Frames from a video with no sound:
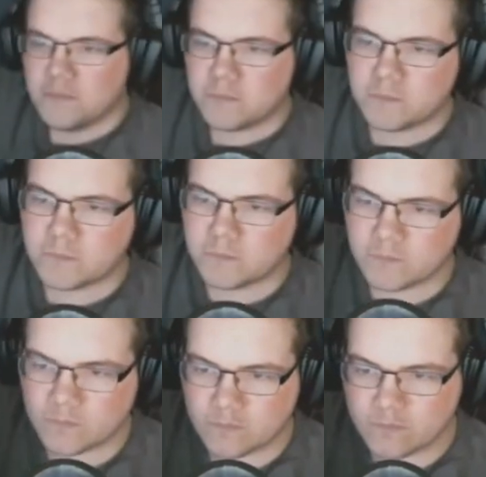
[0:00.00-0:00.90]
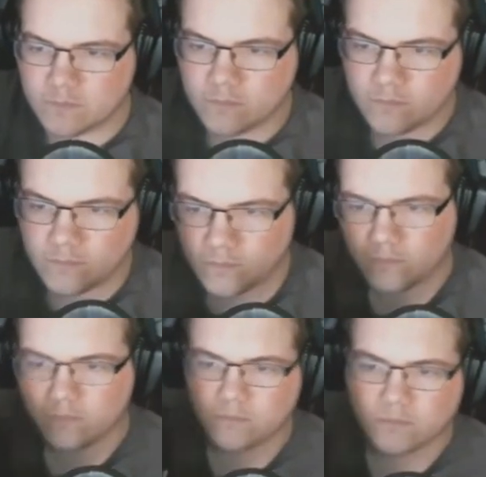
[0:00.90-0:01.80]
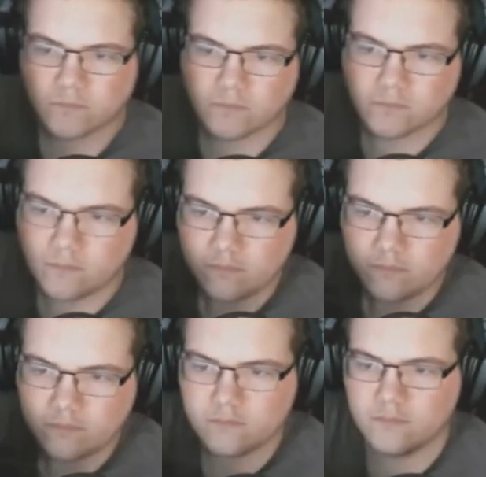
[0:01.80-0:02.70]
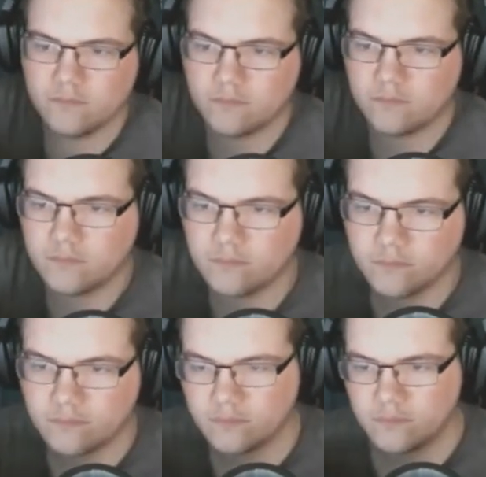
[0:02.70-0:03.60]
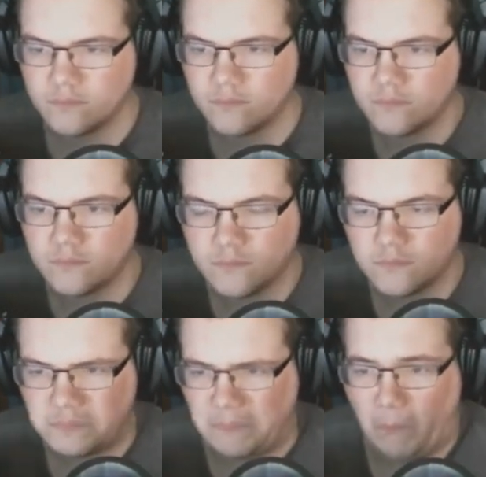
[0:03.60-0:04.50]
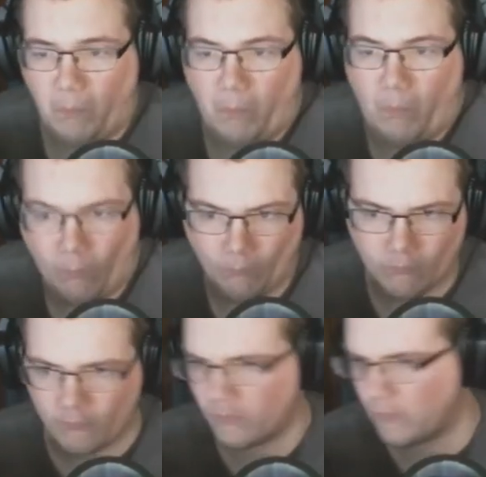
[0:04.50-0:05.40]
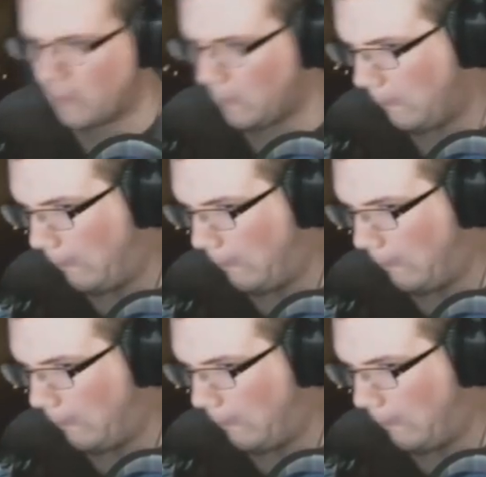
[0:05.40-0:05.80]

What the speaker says: (silent)